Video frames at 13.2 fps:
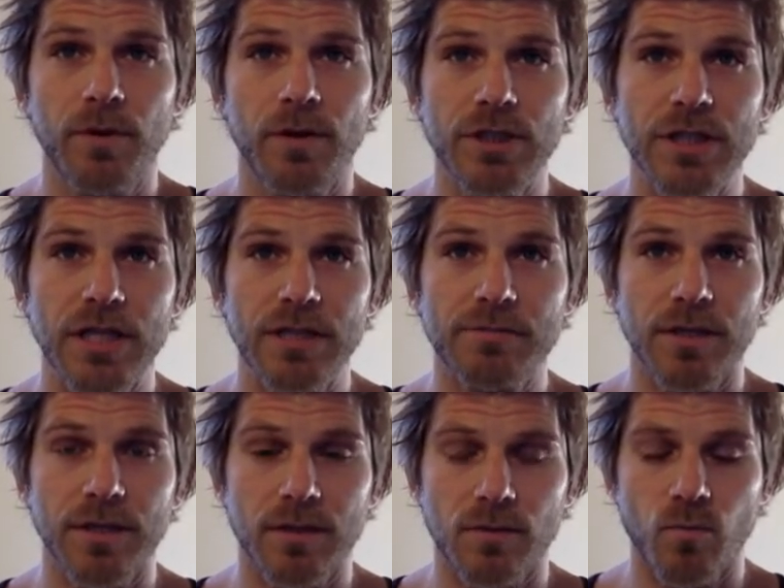
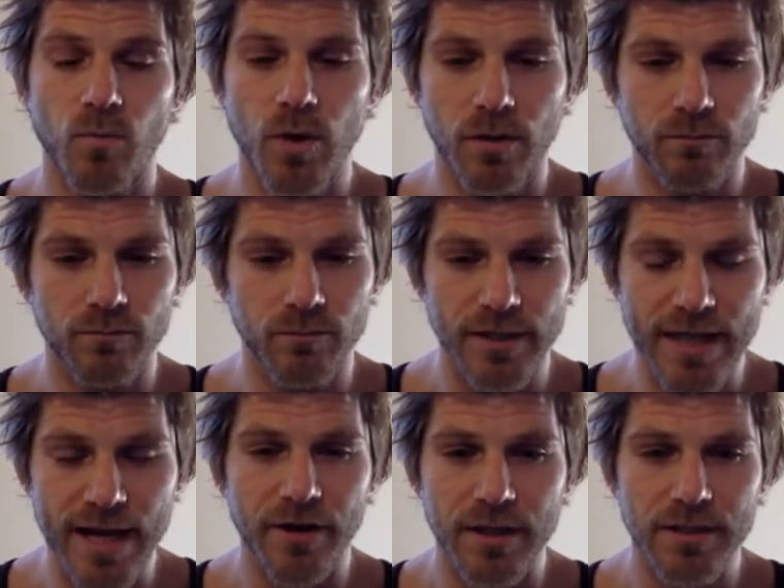adjustment will
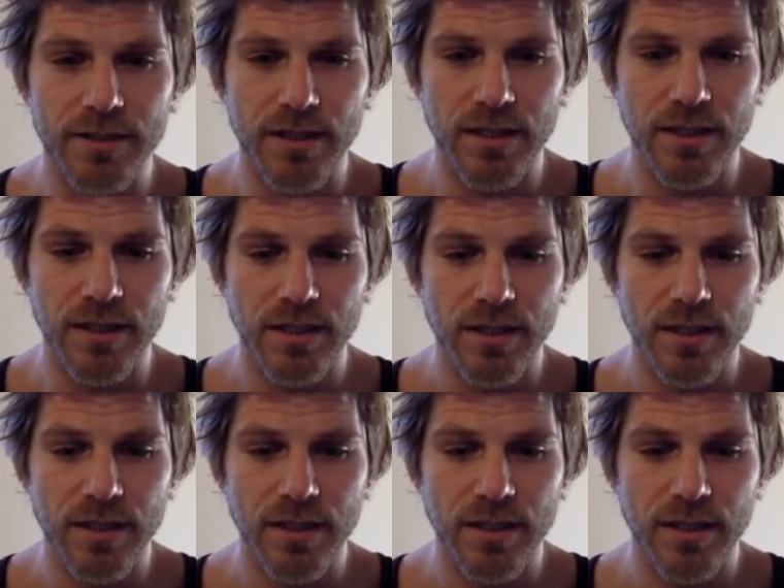guarantee